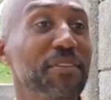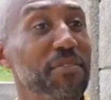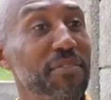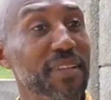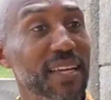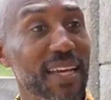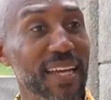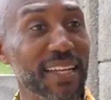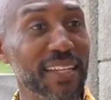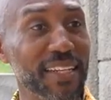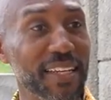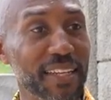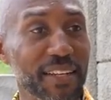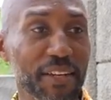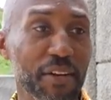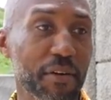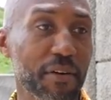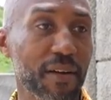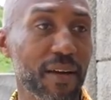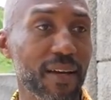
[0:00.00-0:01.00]
of land in
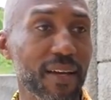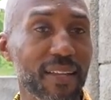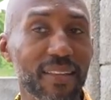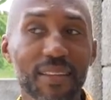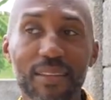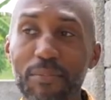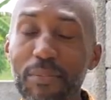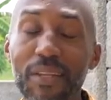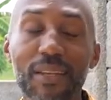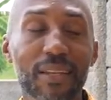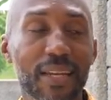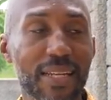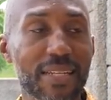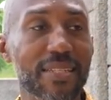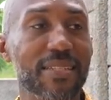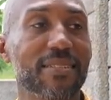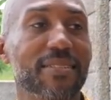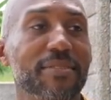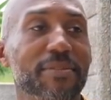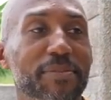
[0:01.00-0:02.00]
Accra in the
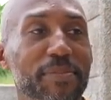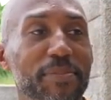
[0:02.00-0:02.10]
mid-90s.